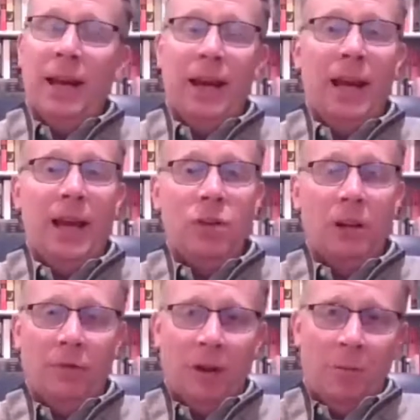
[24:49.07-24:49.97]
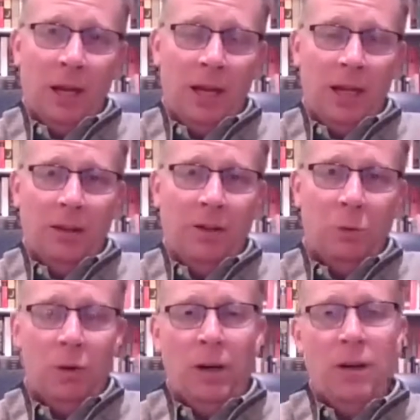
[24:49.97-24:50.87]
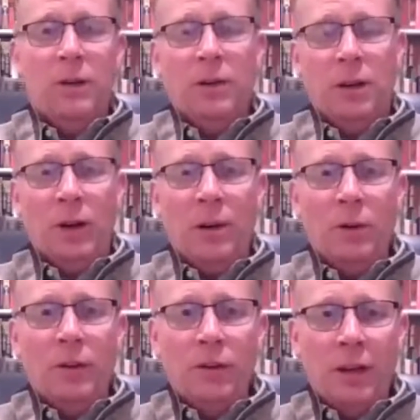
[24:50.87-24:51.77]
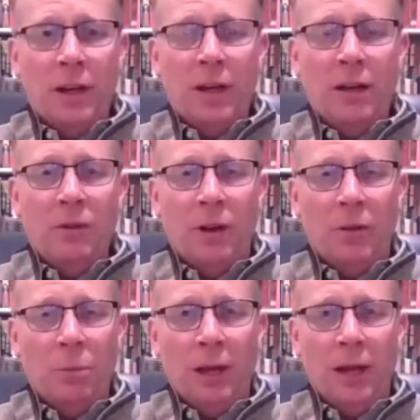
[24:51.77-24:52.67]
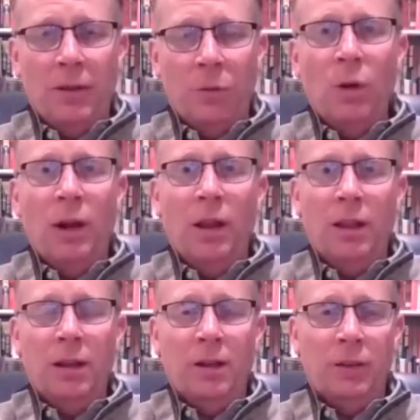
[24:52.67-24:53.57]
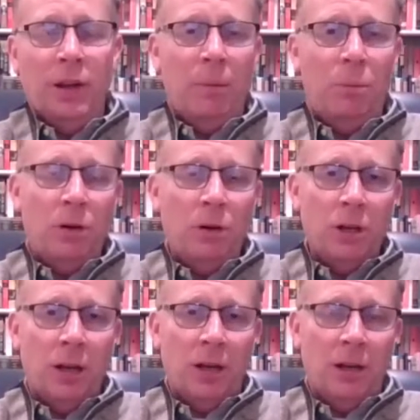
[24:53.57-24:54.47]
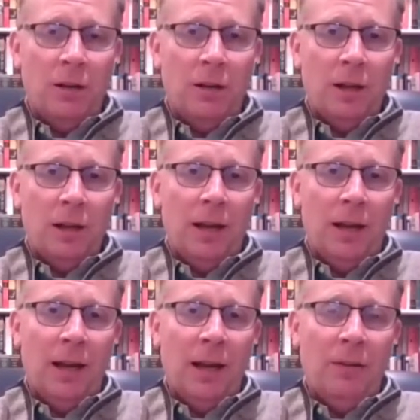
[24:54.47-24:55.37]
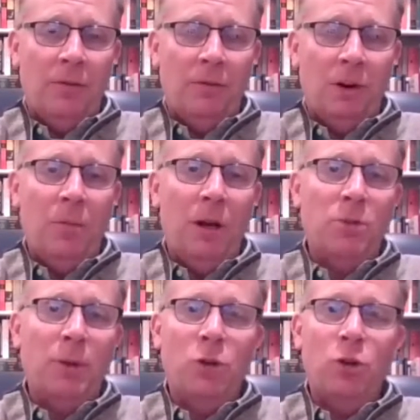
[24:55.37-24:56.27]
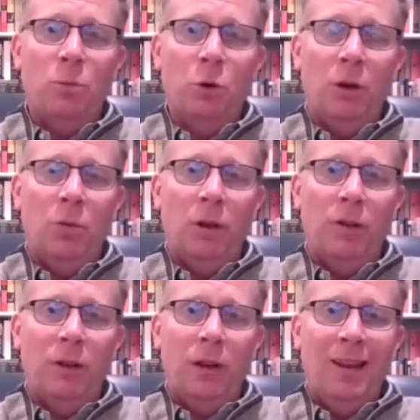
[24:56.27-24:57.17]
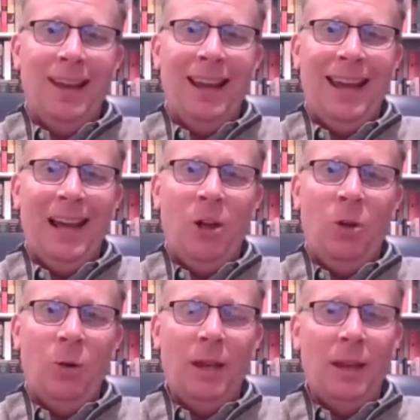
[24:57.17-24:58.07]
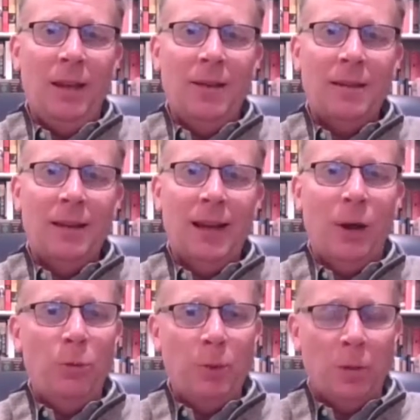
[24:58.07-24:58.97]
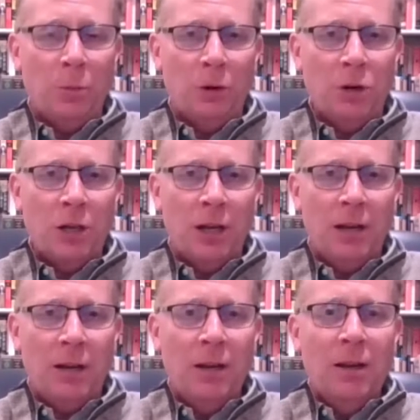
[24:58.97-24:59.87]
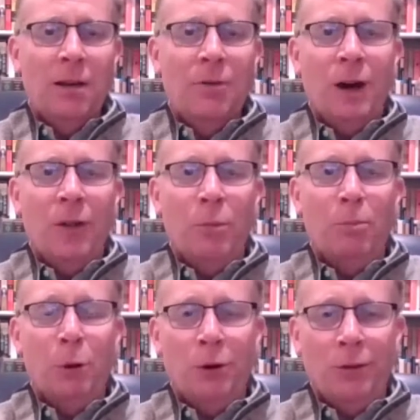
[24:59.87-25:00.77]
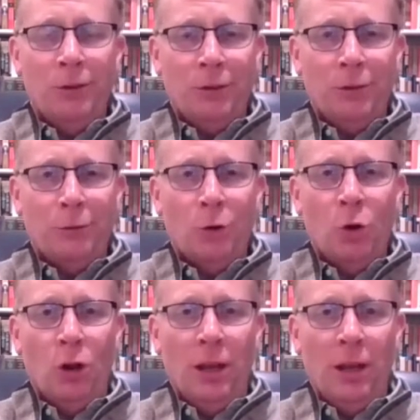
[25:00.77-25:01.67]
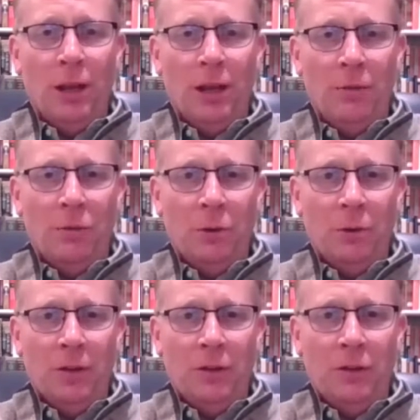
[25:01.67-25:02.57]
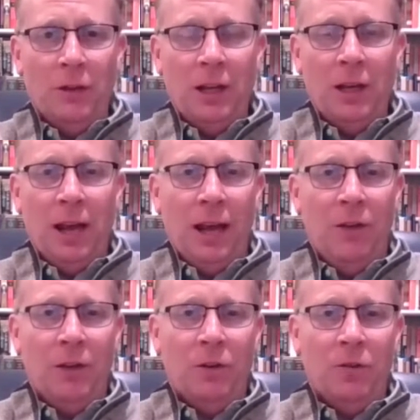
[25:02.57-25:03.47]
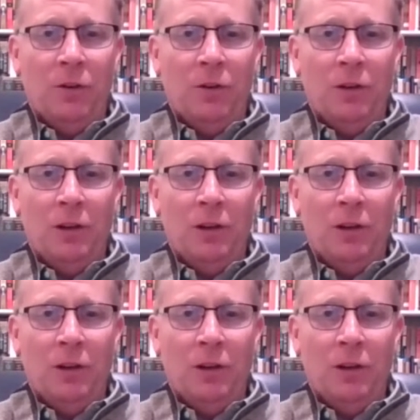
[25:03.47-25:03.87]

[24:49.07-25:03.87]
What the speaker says: actually, if I may, at this point, you know, I would say, Father Blantz, that one of the things that I appreciated very much about your book was how it helped me appreciate Father Burns's role and influence in how the university